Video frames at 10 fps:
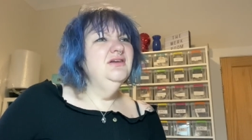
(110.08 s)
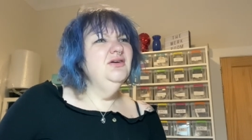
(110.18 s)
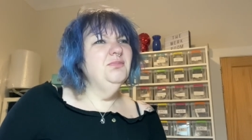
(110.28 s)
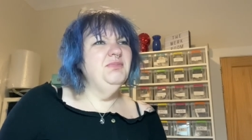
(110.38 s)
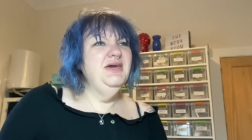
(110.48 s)

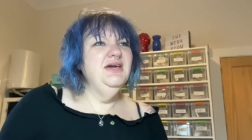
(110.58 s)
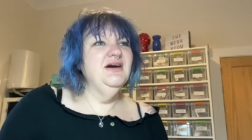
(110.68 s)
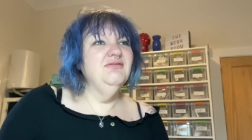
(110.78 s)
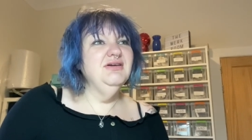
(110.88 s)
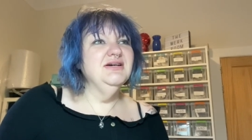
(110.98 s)
not pig
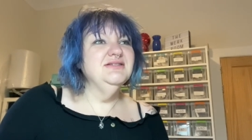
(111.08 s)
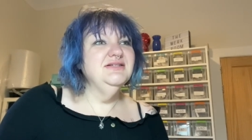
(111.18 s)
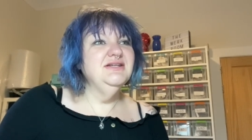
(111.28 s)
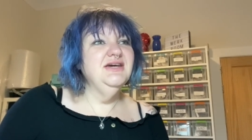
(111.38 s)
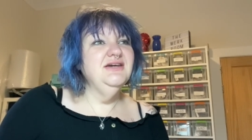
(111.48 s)
out
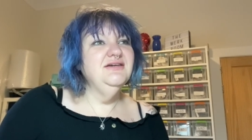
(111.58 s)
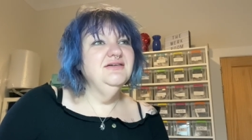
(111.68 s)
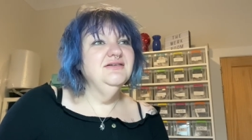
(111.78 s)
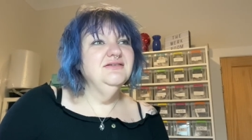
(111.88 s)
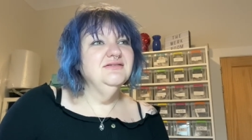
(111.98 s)
yesterday,
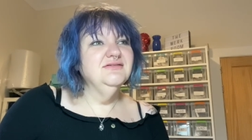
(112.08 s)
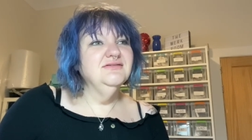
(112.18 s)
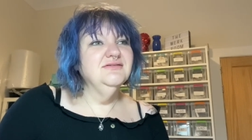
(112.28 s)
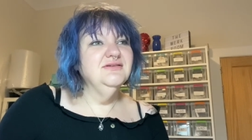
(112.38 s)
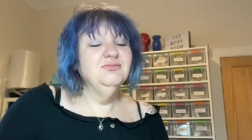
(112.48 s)

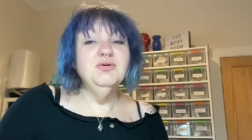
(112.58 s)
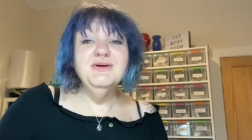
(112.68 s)
but